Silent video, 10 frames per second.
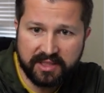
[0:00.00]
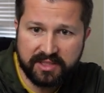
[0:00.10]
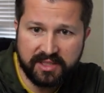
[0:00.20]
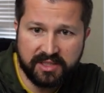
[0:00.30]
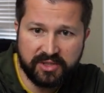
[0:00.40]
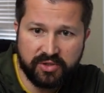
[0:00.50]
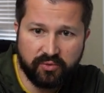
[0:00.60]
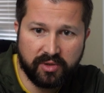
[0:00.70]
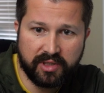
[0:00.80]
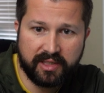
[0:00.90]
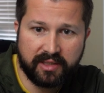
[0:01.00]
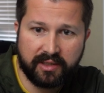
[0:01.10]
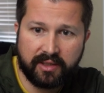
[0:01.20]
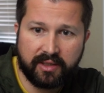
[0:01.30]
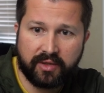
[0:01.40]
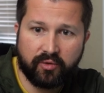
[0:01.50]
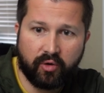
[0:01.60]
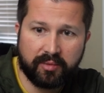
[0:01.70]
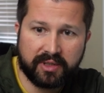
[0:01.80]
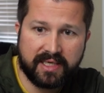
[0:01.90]
just as you would
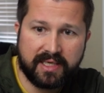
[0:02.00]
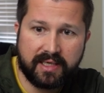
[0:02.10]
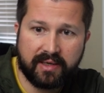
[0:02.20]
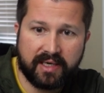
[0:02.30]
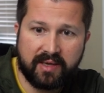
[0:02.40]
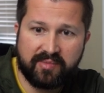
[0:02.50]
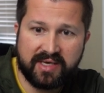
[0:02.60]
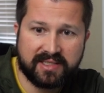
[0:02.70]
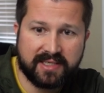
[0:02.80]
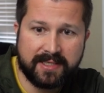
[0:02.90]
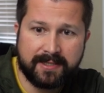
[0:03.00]
normally in APT,